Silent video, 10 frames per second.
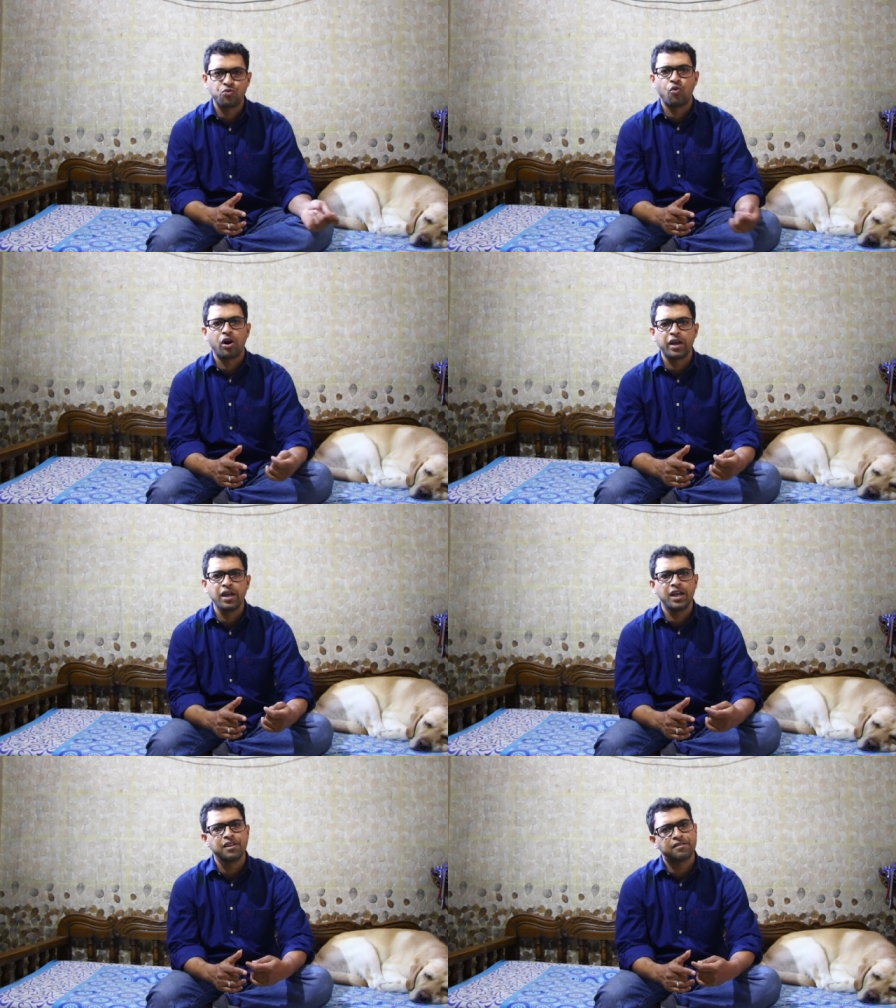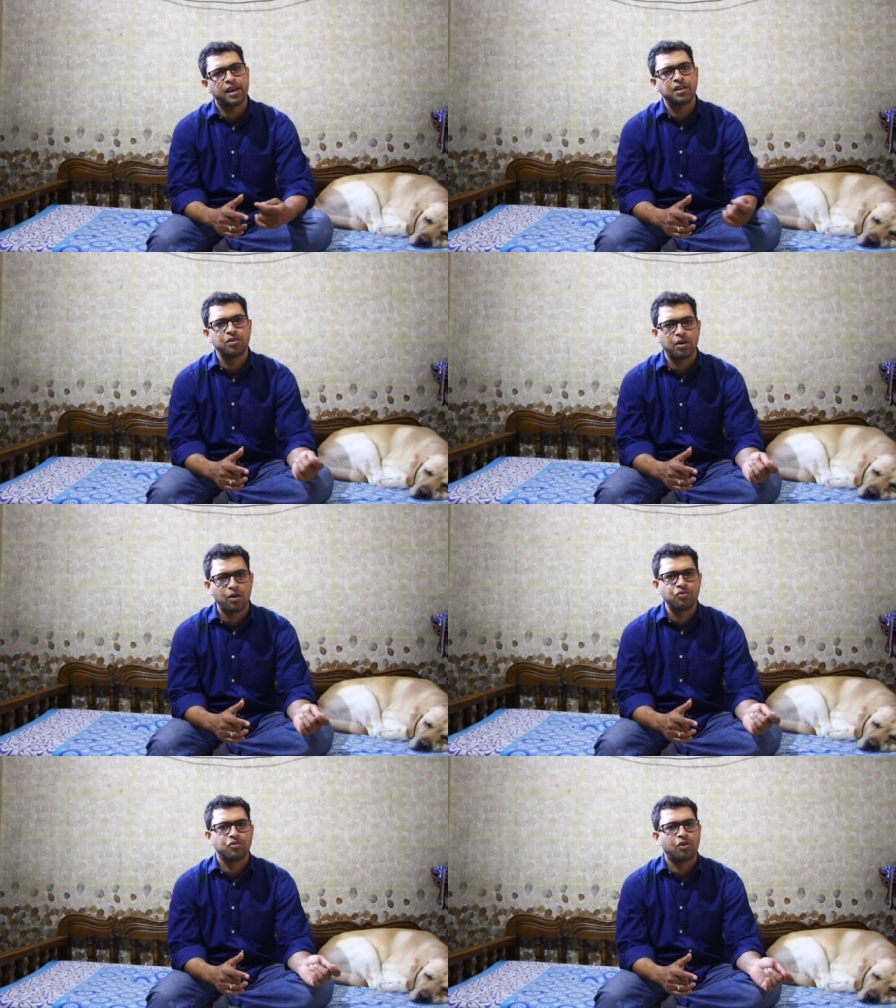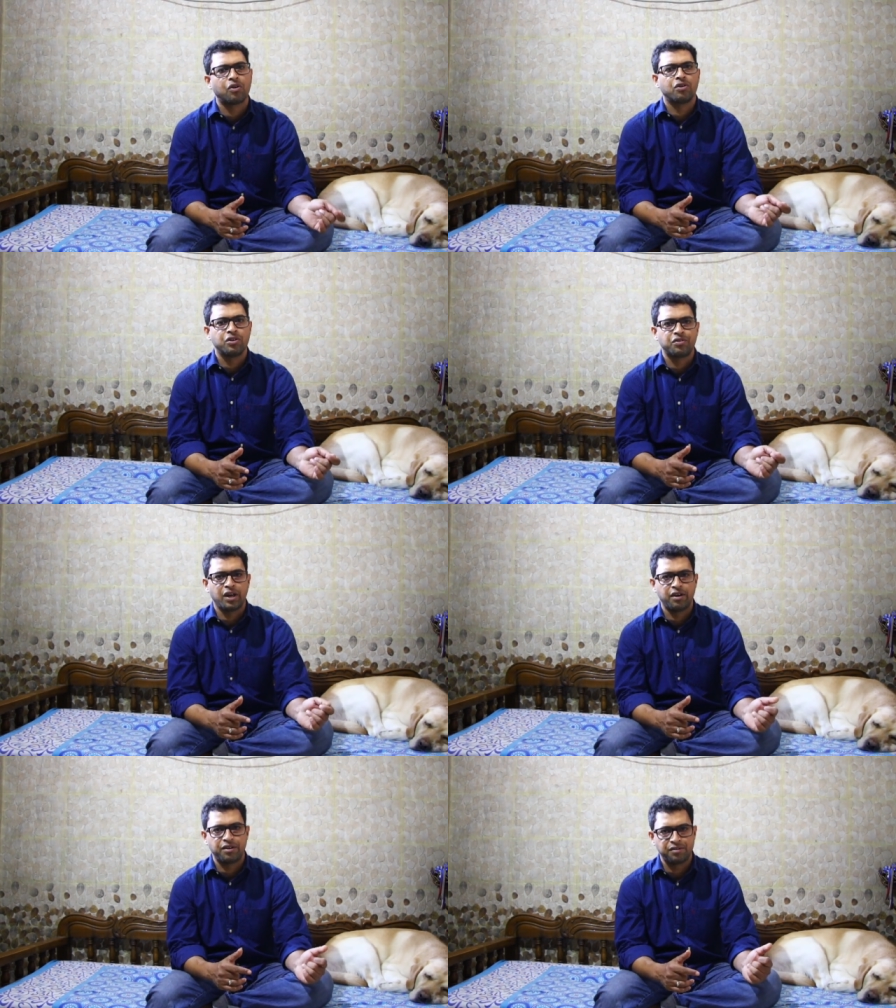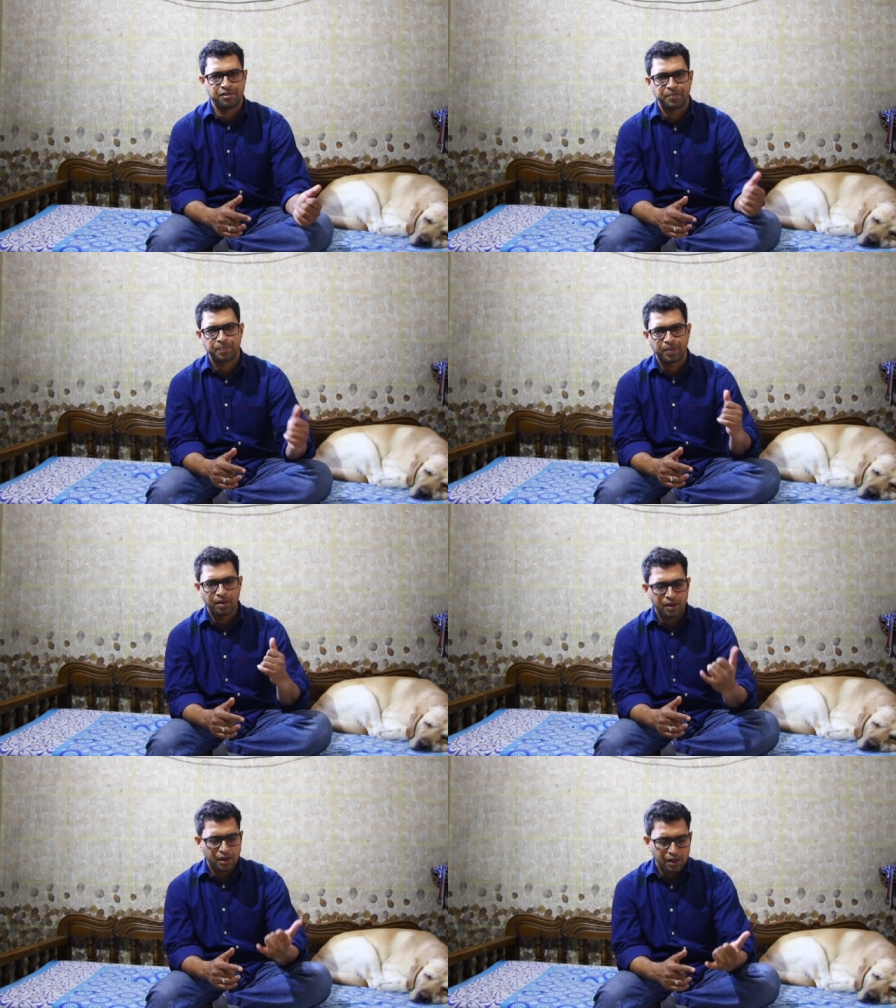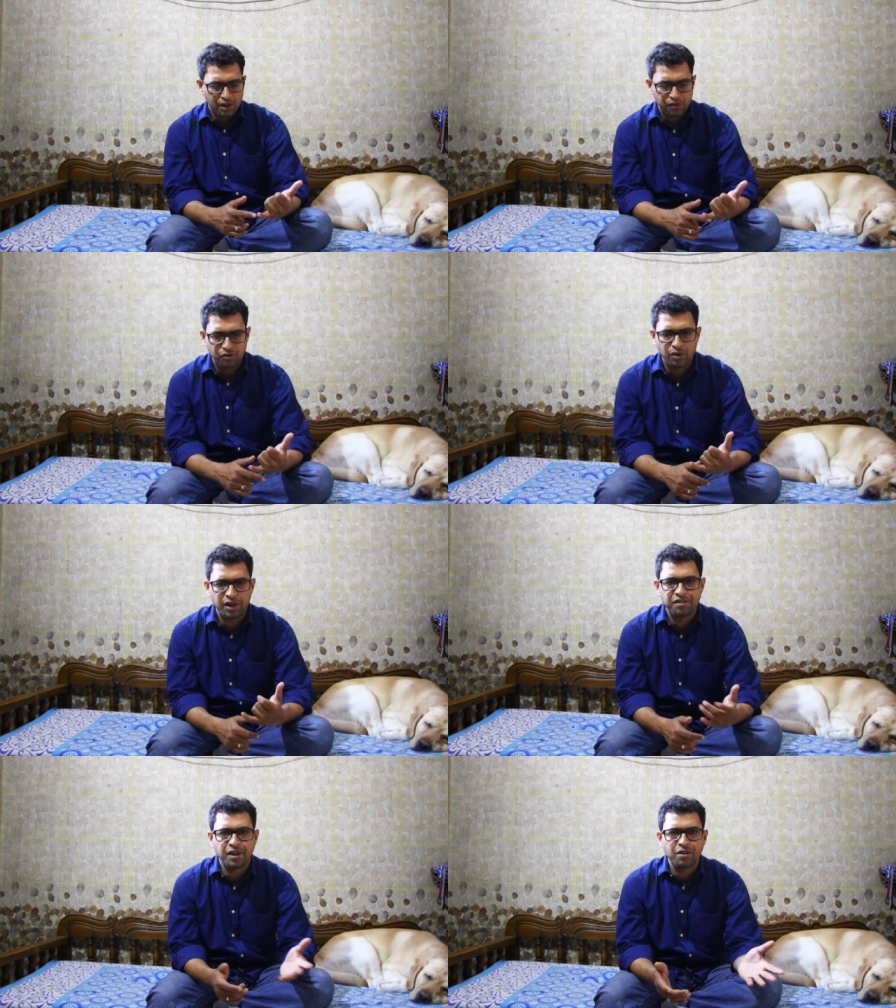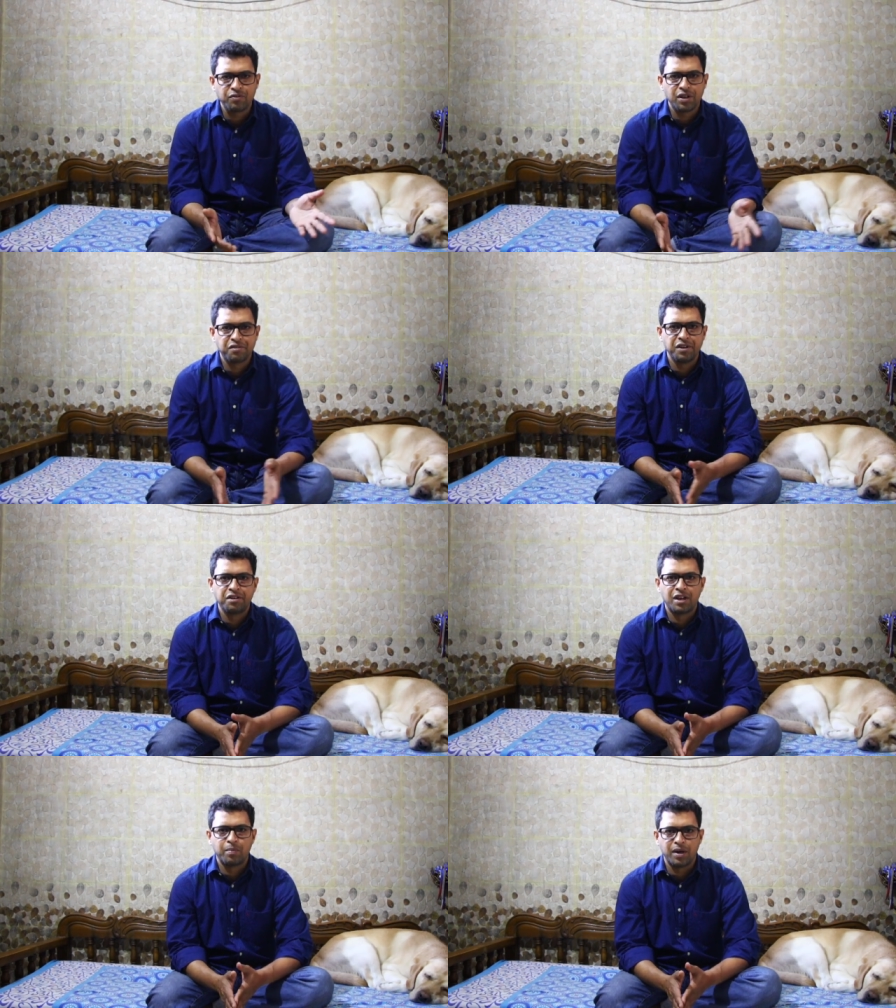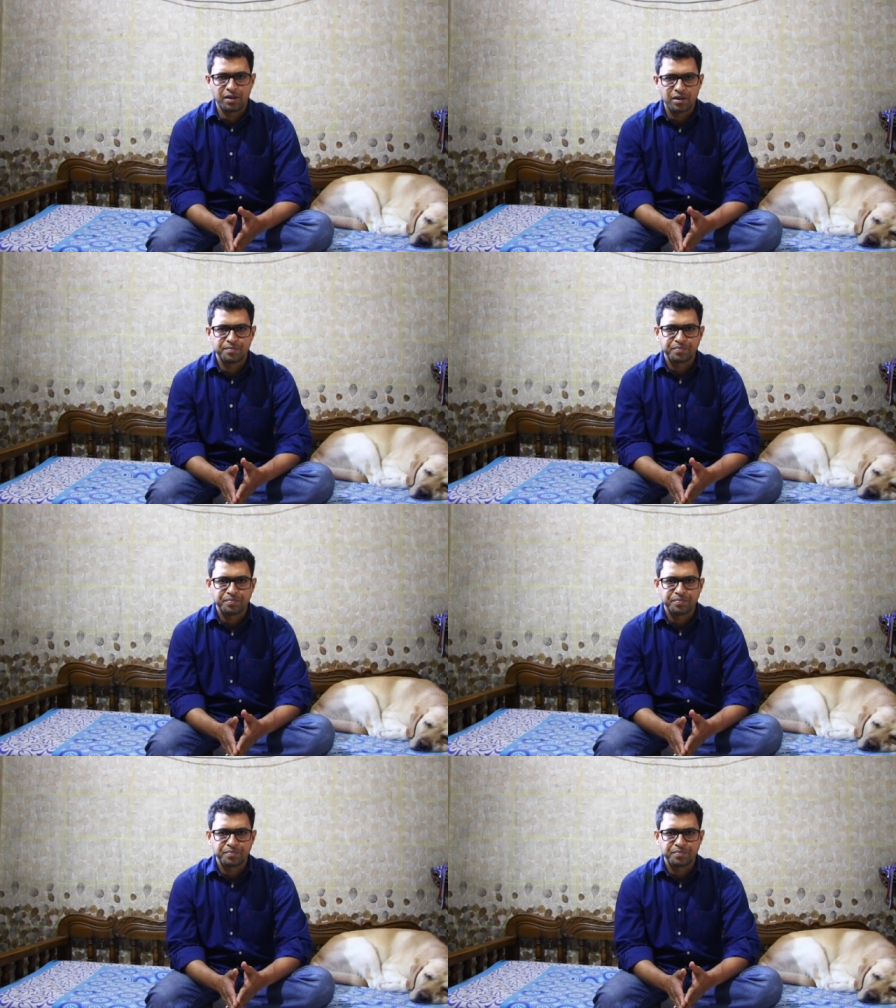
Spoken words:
walking inside your house or on your terrace. So let's start with the sit command.